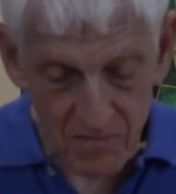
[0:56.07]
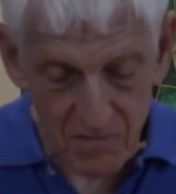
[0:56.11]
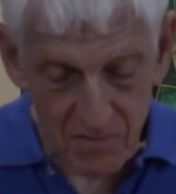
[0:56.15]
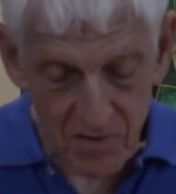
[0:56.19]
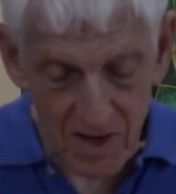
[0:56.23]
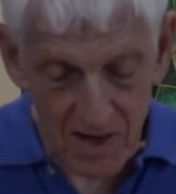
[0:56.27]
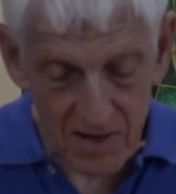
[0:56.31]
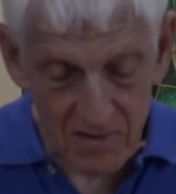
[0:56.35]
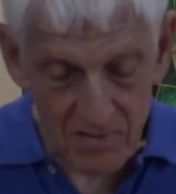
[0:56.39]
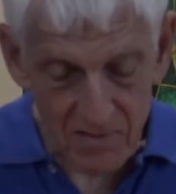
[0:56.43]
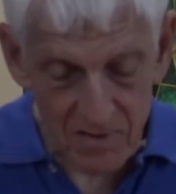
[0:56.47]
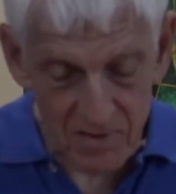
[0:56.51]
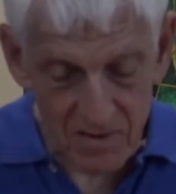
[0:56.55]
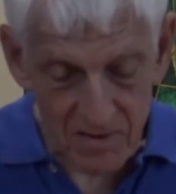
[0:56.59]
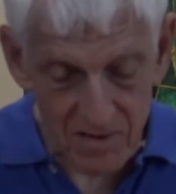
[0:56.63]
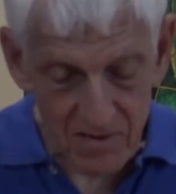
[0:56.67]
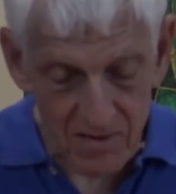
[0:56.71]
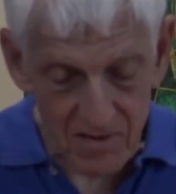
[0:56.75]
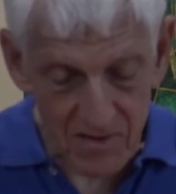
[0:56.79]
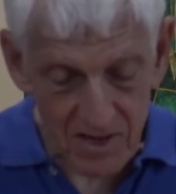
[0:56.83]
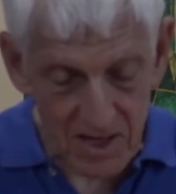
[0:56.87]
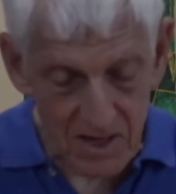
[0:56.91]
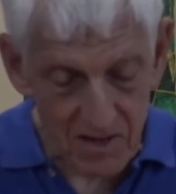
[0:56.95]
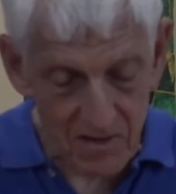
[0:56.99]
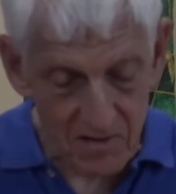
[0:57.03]
Francis de
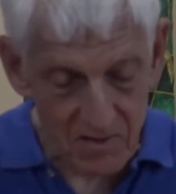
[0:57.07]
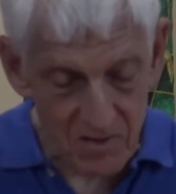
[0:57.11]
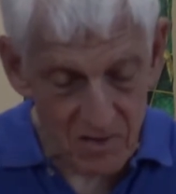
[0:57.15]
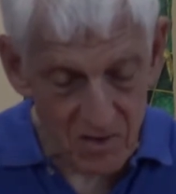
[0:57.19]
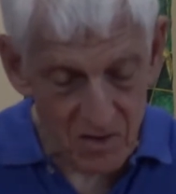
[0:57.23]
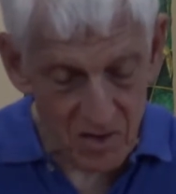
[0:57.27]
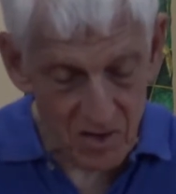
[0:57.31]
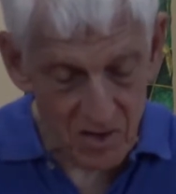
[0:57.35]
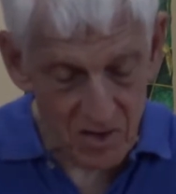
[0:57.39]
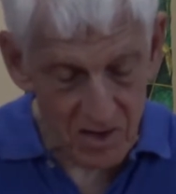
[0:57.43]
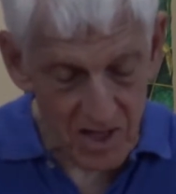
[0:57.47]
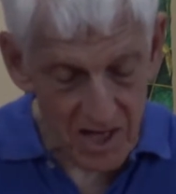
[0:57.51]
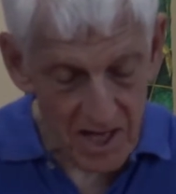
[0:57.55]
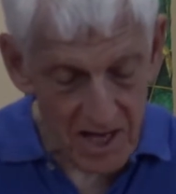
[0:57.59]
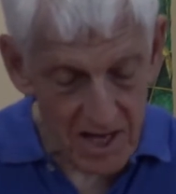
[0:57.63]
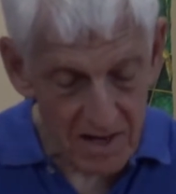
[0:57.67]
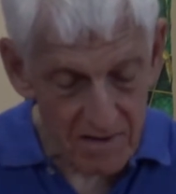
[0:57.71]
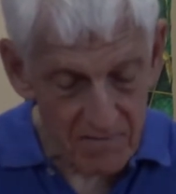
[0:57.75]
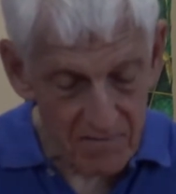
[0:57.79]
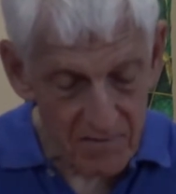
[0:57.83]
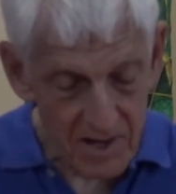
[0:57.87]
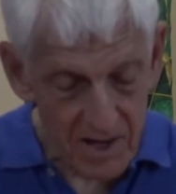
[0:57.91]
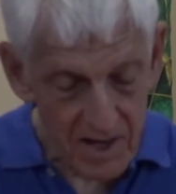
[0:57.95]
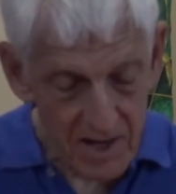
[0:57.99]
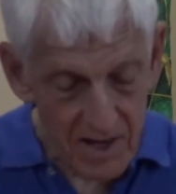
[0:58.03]
Sales in
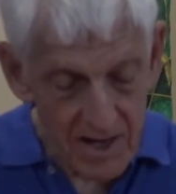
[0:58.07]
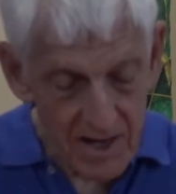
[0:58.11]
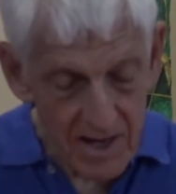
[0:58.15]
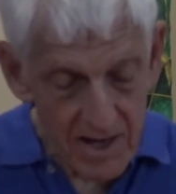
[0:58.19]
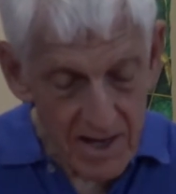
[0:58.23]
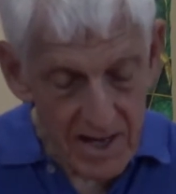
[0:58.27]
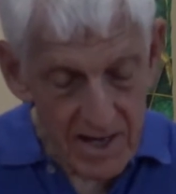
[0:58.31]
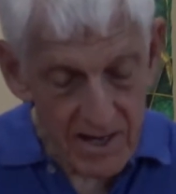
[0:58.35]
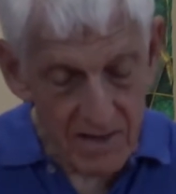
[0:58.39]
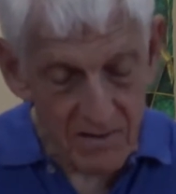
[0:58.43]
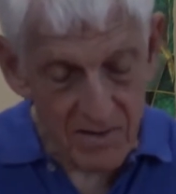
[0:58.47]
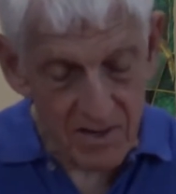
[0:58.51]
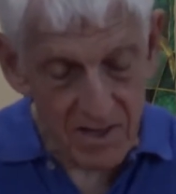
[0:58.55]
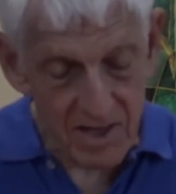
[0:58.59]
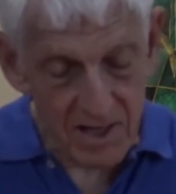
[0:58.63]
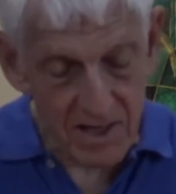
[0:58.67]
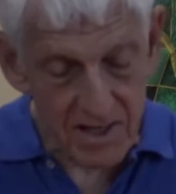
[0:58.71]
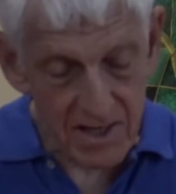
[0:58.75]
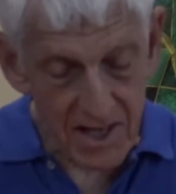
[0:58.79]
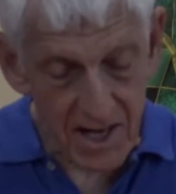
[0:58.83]
Chelan and St.